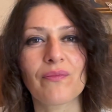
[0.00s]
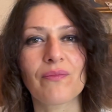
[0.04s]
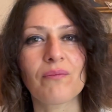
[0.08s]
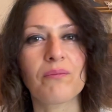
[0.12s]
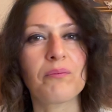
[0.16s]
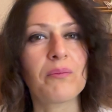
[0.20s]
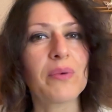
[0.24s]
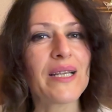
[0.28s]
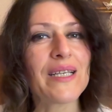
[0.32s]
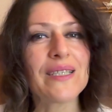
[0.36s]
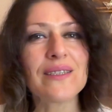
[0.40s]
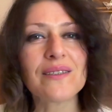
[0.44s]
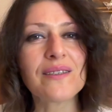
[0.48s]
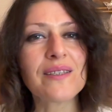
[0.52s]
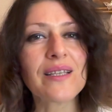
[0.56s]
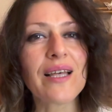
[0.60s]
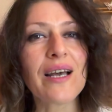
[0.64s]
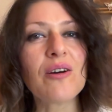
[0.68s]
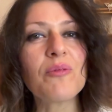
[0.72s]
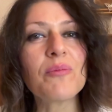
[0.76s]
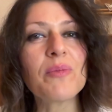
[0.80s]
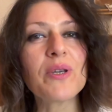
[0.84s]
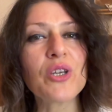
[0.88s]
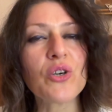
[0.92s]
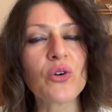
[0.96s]
Please
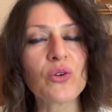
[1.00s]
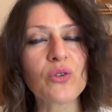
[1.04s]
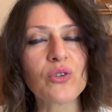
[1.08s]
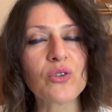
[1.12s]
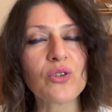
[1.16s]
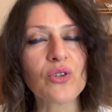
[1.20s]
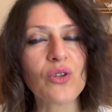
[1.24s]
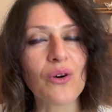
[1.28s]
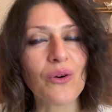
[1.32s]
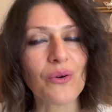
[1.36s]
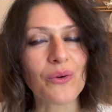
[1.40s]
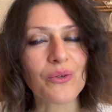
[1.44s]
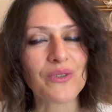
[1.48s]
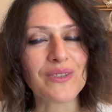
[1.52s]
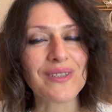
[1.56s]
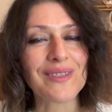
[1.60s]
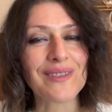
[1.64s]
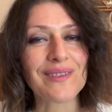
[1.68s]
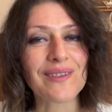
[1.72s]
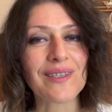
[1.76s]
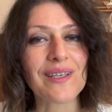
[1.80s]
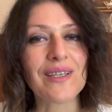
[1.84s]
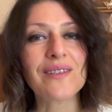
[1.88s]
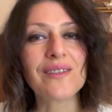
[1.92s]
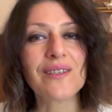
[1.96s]
tell me your thoughts
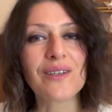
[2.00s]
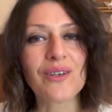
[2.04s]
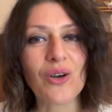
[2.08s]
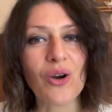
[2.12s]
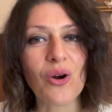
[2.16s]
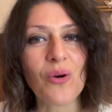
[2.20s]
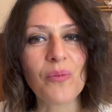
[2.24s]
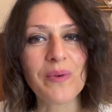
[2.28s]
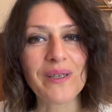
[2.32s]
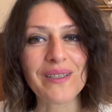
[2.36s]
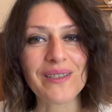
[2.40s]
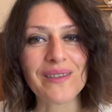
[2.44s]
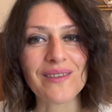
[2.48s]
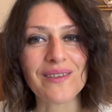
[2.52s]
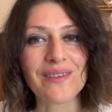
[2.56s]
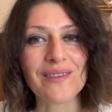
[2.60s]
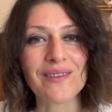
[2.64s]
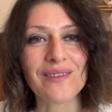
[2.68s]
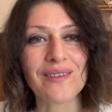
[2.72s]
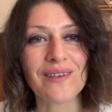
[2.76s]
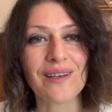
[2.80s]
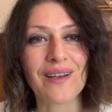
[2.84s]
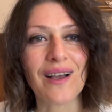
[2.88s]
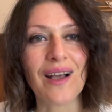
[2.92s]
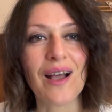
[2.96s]
in the comments.
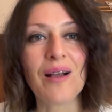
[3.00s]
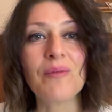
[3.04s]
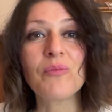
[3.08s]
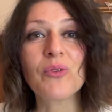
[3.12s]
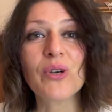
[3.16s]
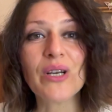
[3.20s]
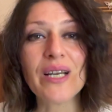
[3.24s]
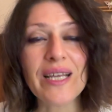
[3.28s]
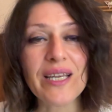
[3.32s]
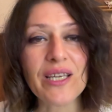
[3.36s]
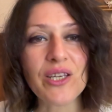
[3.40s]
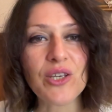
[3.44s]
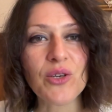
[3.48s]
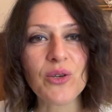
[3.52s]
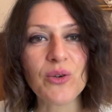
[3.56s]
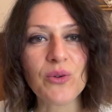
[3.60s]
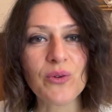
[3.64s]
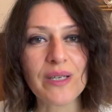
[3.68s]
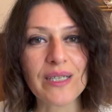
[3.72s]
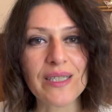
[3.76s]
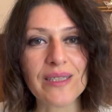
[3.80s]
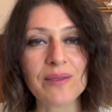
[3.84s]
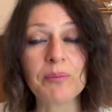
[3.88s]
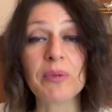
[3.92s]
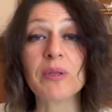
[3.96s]
I'm really
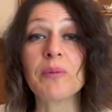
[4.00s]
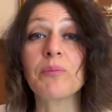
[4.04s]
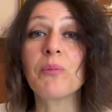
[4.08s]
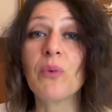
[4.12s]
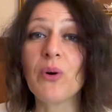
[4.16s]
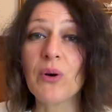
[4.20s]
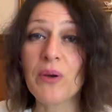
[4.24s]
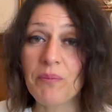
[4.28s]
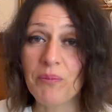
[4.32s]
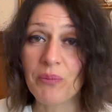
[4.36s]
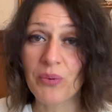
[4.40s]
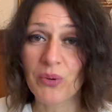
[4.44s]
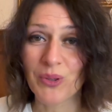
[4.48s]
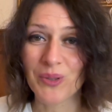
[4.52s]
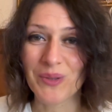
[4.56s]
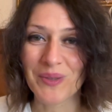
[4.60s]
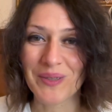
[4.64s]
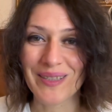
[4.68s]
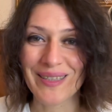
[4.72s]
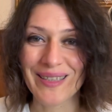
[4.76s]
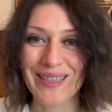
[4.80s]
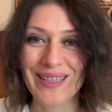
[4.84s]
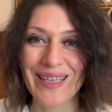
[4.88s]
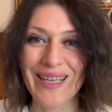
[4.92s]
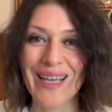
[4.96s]
curious, but more
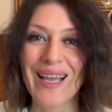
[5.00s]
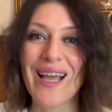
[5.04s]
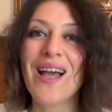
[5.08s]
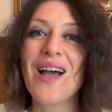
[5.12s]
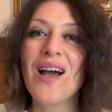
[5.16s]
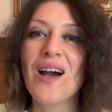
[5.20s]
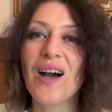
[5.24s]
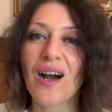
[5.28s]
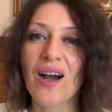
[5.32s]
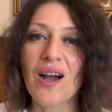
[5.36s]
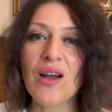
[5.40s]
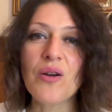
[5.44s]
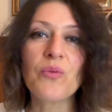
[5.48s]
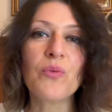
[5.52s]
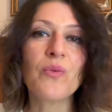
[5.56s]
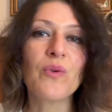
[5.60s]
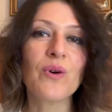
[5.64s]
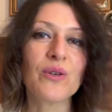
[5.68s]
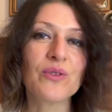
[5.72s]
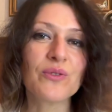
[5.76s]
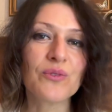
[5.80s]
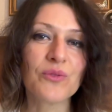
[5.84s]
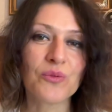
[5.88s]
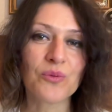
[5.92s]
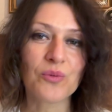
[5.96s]
importantly, I
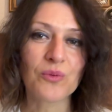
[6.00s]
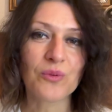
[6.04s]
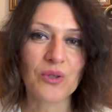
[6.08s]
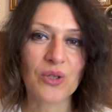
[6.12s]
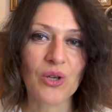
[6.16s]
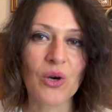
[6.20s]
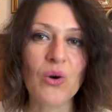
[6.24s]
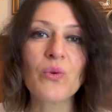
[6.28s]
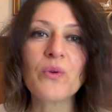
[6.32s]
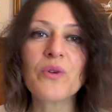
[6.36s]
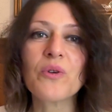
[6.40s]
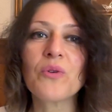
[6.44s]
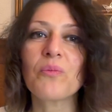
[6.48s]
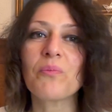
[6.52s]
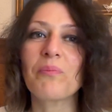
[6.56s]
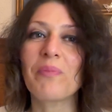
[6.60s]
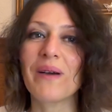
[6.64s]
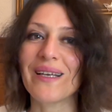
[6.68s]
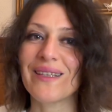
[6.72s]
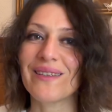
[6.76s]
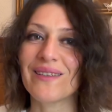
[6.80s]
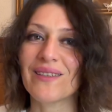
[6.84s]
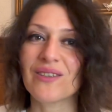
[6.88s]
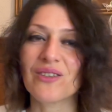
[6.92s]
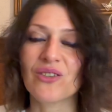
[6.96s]
want to know you
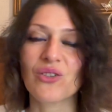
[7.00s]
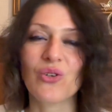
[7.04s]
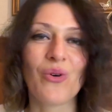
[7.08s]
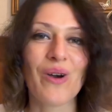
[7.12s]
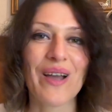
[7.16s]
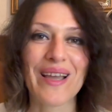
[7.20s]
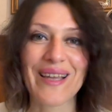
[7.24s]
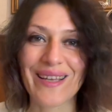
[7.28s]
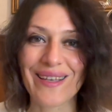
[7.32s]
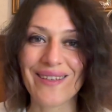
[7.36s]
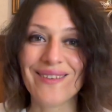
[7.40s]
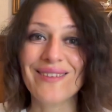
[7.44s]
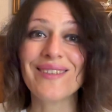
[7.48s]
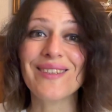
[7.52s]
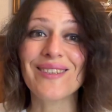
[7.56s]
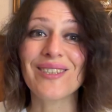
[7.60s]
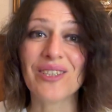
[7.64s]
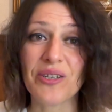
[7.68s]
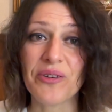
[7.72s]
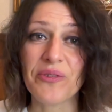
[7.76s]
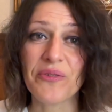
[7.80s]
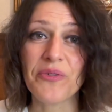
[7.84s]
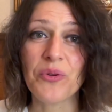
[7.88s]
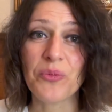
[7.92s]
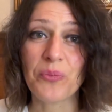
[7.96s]
better so I can
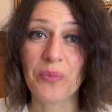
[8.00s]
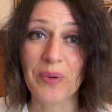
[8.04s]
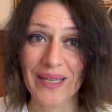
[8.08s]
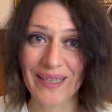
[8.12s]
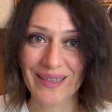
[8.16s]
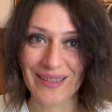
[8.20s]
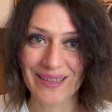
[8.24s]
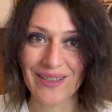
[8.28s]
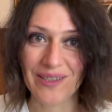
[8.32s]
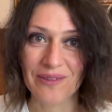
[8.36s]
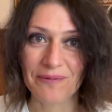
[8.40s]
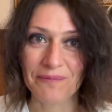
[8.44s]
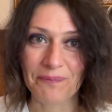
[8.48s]
serve you better.